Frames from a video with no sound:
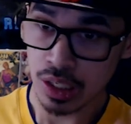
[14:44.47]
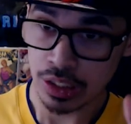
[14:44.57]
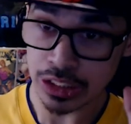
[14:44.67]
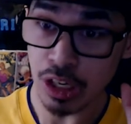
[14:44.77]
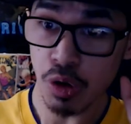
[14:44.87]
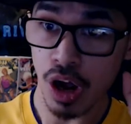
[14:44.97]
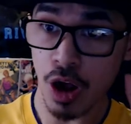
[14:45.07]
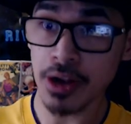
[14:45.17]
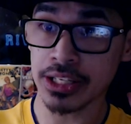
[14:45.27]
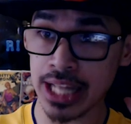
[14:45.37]
So,
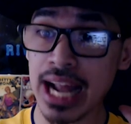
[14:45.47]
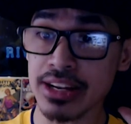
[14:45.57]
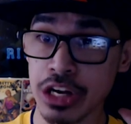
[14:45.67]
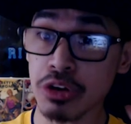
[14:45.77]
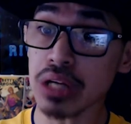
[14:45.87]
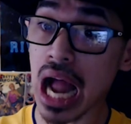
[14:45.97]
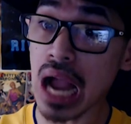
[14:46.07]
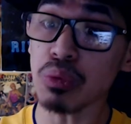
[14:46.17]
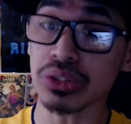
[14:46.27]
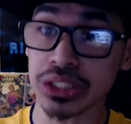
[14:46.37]
on that note,
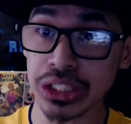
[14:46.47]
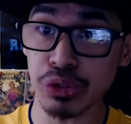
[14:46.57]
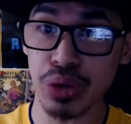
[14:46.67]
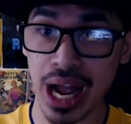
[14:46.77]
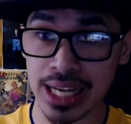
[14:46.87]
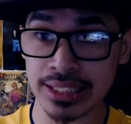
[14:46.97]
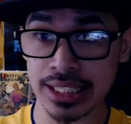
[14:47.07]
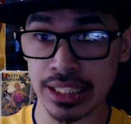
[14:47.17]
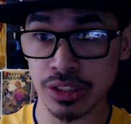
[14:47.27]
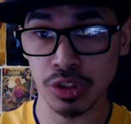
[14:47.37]
I will see you guys
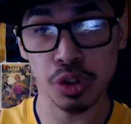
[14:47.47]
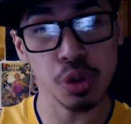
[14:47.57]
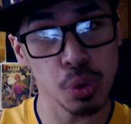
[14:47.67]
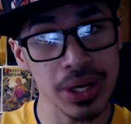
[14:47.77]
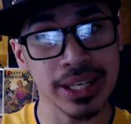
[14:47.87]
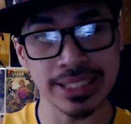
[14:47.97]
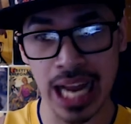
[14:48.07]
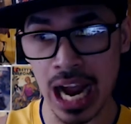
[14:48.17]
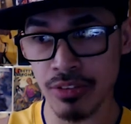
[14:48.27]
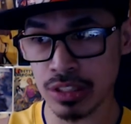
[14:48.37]
in two weeks
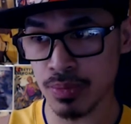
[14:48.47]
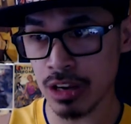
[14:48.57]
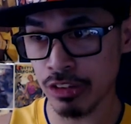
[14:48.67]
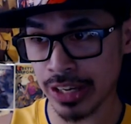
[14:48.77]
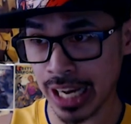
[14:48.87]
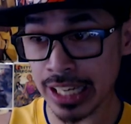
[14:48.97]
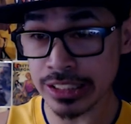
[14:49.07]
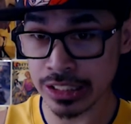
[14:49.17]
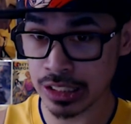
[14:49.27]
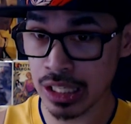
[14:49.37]
after my
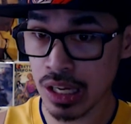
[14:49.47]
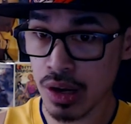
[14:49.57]
vacation.